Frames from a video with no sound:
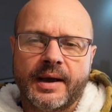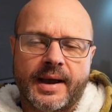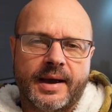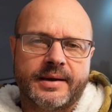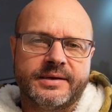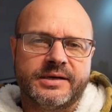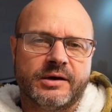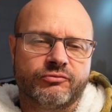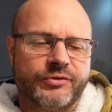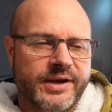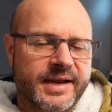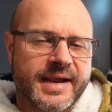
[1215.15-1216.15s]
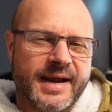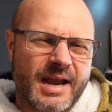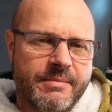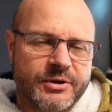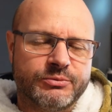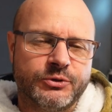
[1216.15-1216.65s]
and really get an
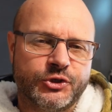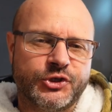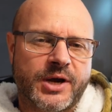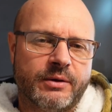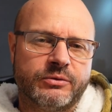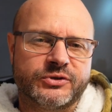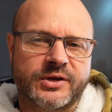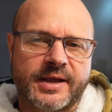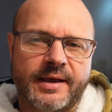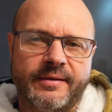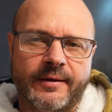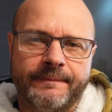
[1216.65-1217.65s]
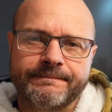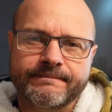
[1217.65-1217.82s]
image which gels together.